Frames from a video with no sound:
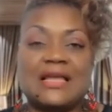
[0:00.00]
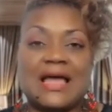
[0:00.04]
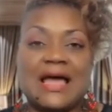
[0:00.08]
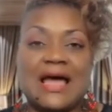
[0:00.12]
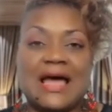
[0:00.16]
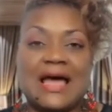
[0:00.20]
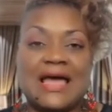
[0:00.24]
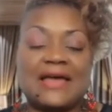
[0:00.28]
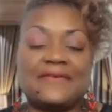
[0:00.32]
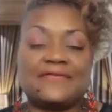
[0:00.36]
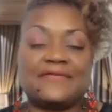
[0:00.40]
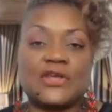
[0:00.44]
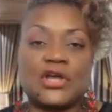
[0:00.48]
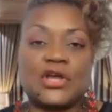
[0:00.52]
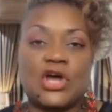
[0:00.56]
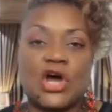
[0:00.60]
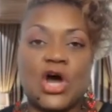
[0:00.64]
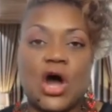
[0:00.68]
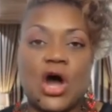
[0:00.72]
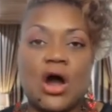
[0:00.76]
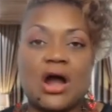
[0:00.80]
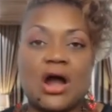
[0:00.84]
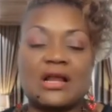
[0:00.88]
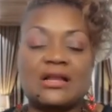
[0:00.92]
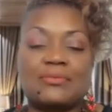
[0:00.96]
I have to
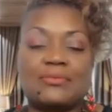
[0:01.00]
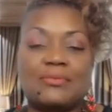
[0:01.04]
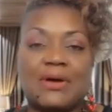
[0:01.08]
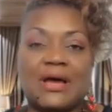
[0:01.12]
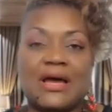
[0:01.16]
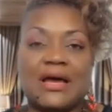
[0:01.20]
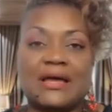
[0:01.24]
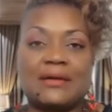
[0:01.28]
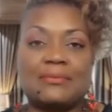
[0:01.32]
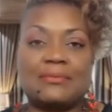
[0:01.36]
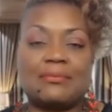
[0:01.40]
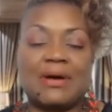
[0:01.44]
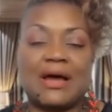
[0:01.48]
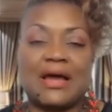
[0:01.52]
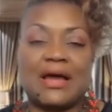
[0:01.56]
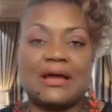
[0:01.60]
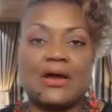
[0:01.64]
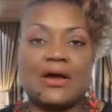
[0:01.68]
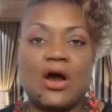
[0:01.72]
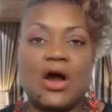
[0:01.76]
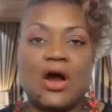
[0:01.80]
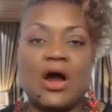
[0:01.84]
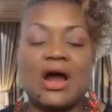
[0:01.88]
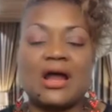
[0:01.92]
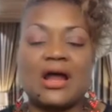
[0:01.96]
guard my
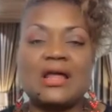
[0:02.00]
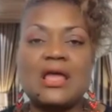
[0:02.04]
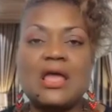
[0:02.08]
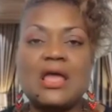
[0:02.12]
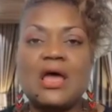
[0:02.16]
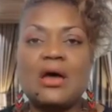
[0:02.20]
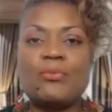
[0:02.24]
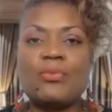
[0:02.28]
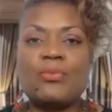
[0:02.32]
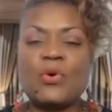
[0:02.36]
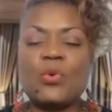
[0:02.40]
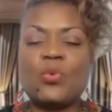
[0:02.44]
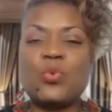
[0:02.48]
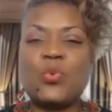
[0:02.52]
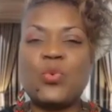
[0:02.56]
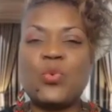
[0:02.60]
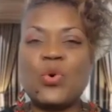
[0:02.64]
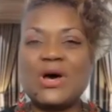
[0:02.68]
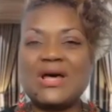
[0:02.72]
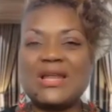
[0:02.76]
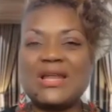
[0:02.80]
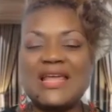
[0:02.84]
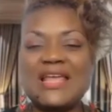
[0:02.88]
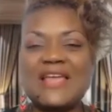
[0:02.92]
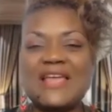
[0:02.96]
heart, but
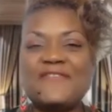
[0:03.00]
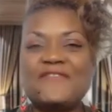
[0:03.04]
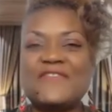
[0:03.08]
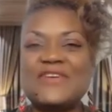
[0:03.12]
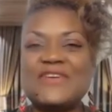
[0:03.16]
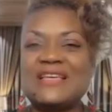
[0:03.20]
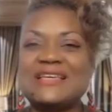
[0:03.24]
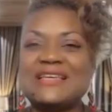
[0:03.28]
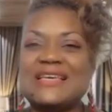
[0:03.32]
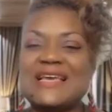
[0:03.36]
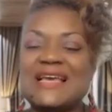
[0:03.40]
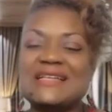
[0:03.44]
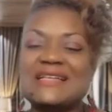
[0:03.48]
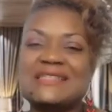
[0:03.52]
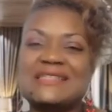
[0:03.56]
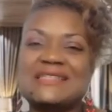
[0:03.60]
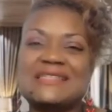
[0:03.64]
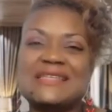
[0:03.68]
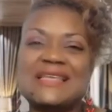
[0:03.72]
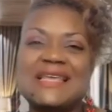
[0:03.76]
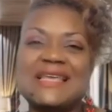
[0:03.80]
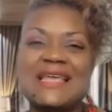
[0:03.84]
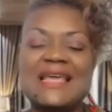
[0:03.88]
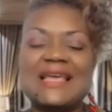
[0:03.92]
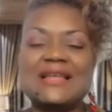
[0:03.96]
what if it
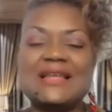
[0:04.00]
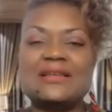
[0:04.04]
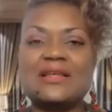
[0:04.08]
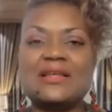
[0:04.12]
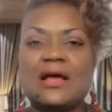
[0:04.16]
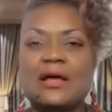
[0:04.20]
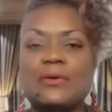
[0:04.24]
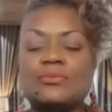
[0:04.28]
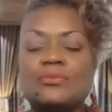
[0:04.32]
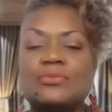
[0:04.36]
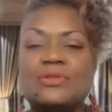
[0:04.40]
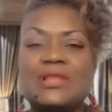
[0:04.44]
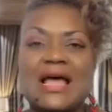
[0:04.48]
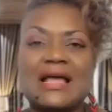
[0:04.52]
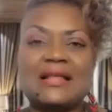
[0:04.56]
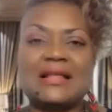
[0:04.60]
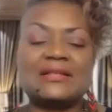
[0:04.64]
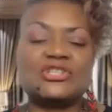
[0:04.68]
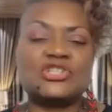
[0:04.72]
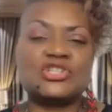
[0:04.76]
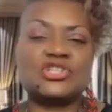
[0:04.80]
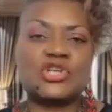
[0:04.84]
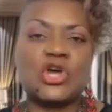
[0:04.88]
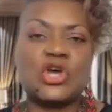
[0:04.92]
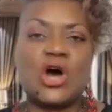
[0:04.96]
gets in? Not
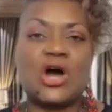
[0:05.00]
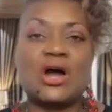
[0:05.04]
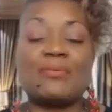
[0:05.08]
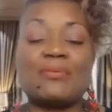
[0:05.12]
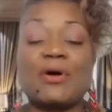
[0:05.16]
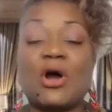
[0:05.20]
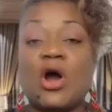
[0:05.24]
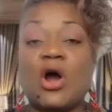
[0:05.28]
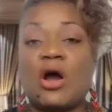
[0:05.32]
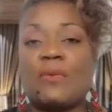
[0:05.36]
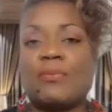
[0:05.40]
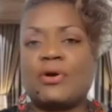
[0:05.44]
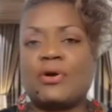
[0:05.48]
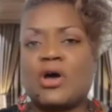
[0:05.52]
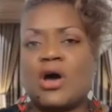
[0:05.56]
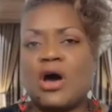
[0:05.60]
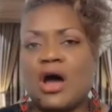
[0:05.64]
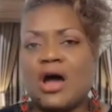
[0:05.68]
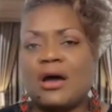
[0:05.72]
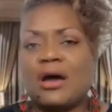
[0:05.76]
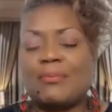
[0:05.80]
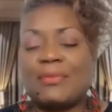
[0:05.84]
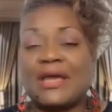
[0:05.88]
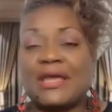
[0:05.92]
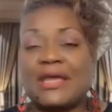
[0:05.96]
just guard my heart, but
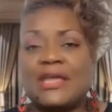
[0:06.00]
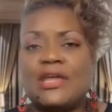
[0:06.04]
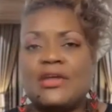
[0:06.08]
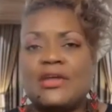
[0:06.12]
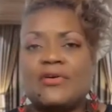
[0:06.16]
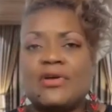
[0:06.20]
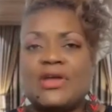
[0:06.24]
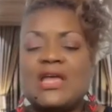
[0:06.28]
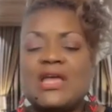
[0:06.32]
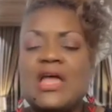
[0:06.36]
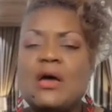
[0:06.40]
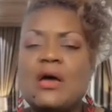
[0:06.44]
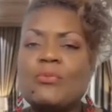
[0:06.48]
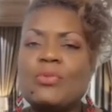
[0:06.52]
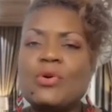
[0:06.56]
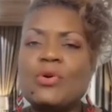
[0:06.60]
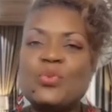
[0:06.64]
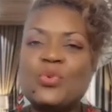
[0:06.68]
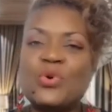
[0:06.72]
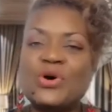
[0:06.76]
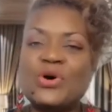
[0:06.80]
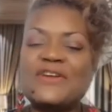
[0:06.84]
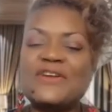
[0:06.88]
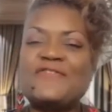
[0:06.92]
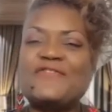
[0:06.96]
guard my hearing. But
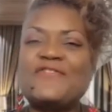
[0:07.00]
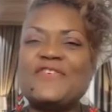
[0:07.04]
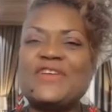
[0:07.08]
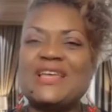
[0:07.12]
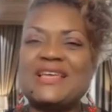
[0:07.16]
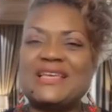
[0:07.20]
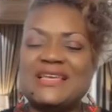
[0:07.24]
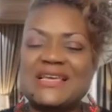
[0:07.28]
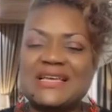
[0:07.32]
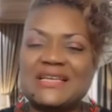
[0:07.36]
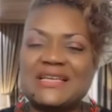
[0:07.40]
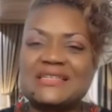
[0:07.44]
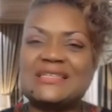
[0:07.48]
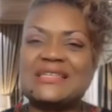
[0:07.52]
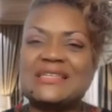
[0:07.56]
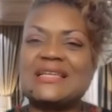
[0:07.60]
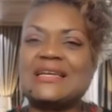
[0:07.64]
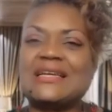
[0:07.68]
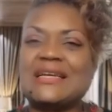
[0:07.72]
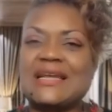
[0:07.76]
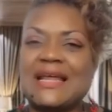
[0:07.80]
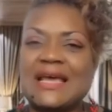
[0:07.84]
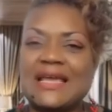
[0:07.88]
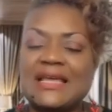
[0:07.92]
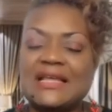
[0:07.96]
what if it gets in
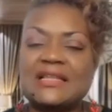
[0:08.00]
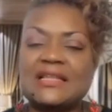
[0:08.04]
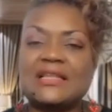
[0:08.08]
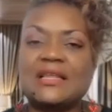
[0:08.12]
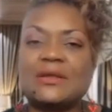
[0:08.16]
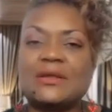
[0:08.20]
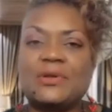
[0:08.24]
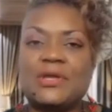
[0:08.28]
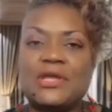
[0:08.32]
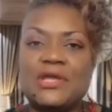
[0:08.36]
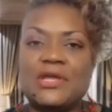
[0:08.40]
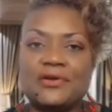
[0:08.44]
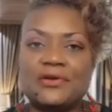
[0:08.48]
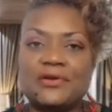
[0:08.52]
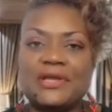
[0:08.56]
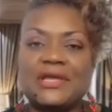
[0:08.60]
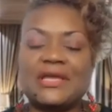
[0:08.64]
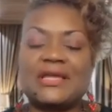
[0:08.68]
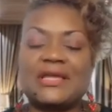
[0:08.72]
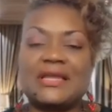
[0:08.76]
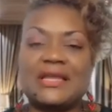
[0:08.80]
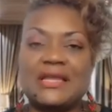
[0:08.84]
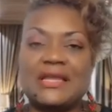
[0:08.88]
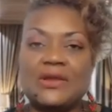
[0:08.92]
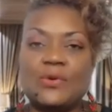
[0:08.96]
and I end up hearing
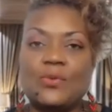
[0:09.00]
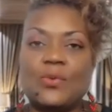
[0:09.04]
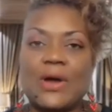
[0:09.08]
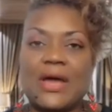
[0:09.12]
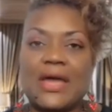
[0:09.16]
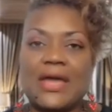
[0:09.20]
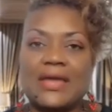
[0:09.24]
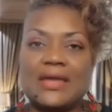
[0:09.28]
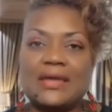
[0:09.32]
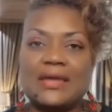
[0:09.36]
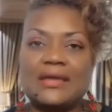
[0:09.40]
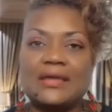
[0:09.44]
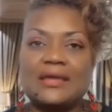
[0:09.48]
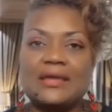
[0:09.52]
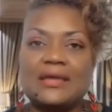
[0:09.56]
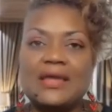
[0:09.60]
it anyway?